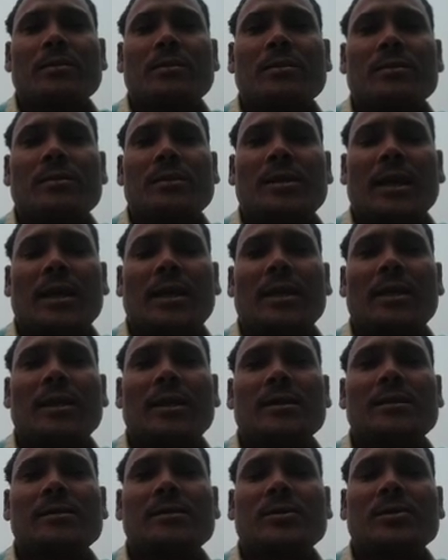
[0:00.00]
Second
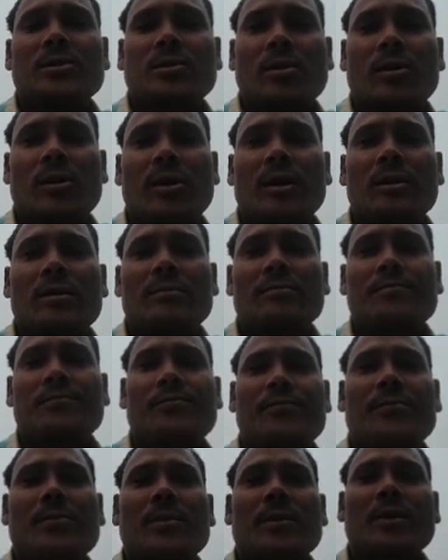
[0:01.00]
is soil.
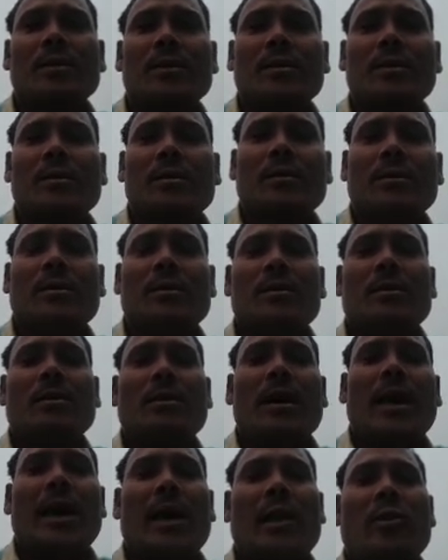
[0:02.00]

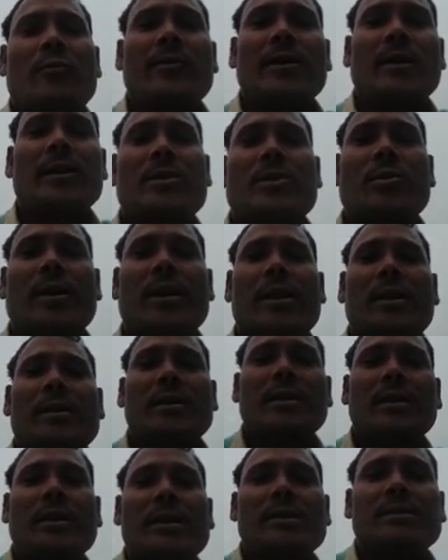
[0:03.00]
Alluvial soil
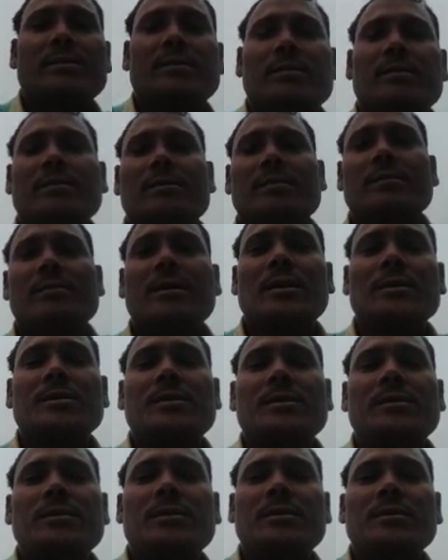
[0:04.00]
is
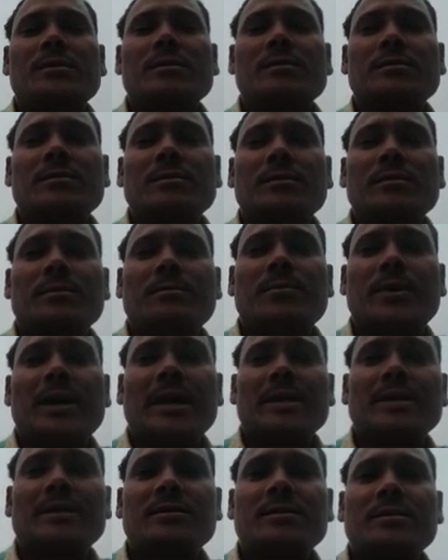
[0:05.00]
considered the
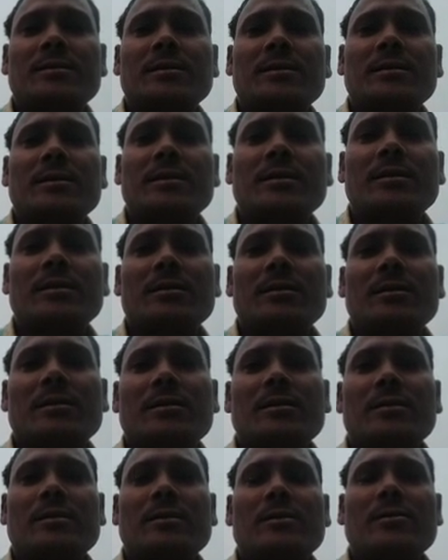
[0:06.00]
best
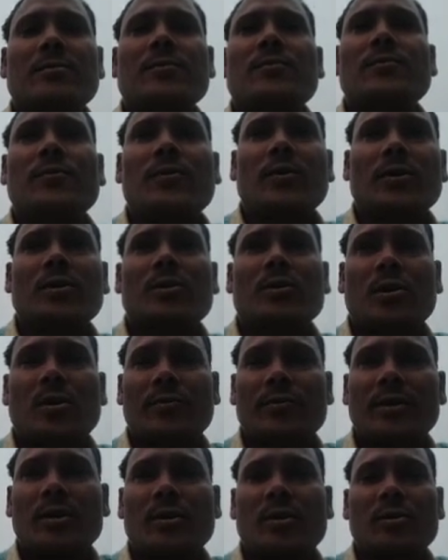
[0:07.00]
for
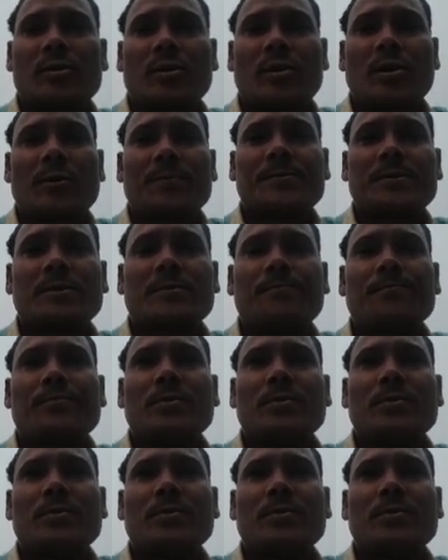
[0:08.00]
growing of crops.